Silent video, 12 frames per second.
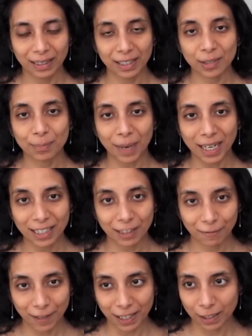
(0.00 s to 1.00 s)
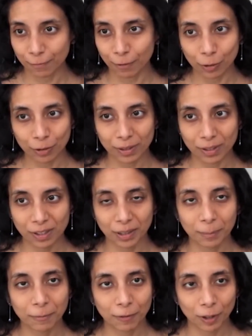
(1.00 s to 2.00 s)
this multi-phase flow
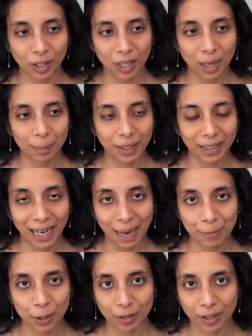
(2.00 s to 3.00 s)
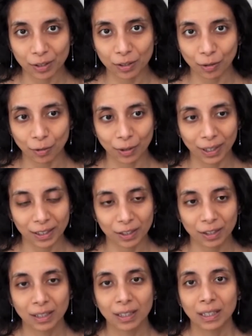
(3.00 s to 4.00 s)
system for carbon capture and
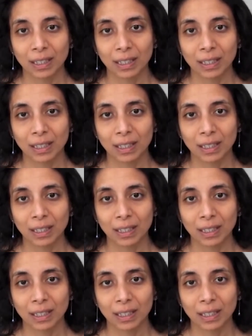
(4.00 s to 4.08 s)
storage,